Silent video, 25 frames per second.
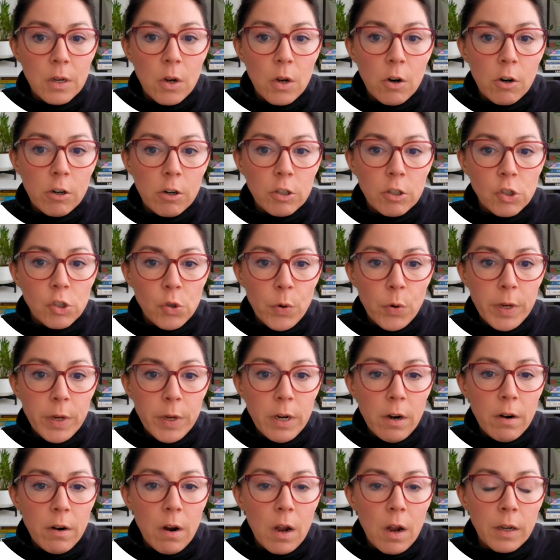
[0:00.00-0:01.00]
or join
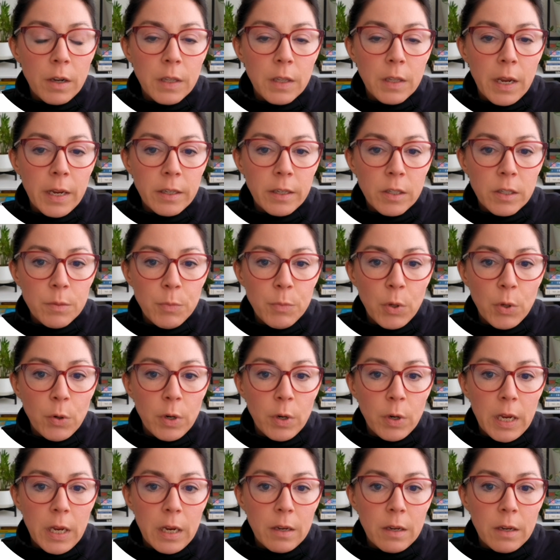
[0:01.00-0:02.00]
our online
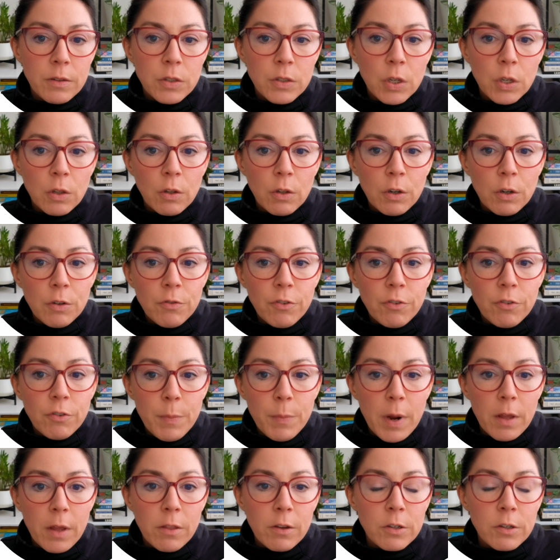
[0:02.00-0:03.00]
community to learn from
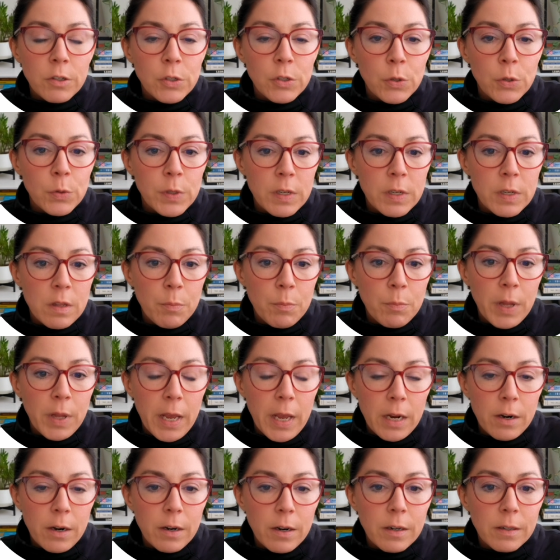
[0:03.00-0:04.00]
others using the
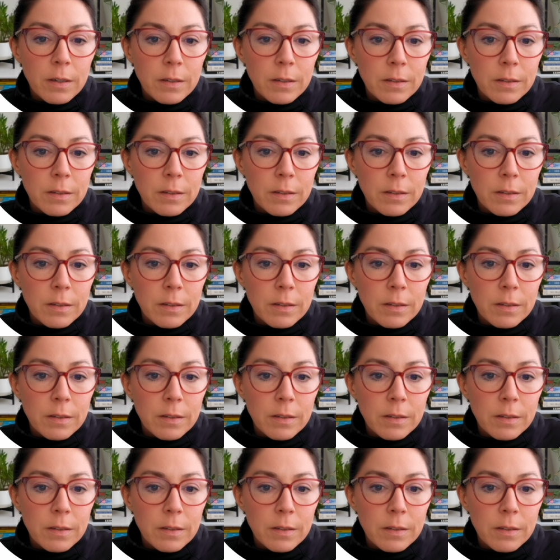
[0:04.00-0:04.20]
planner.